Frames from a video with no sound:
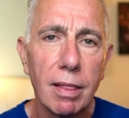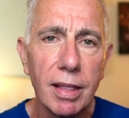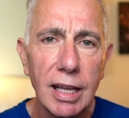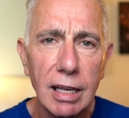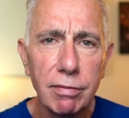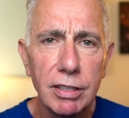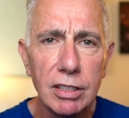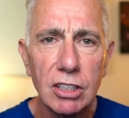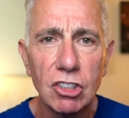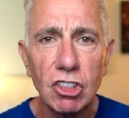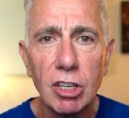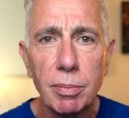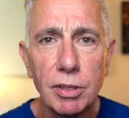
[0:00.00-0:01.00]
Thinkific's
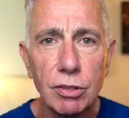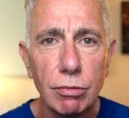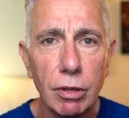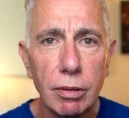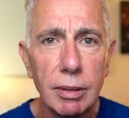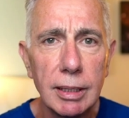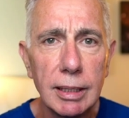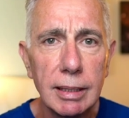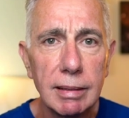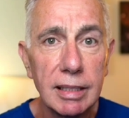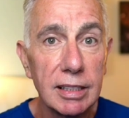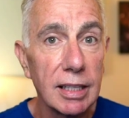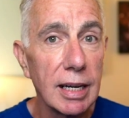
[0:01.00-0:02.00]
cheapest route
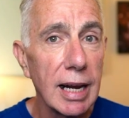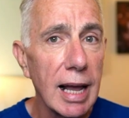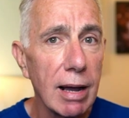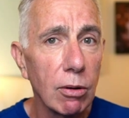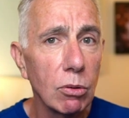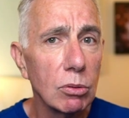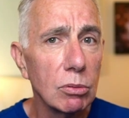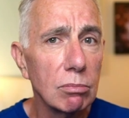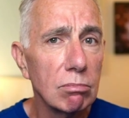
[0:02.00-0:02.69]
is the now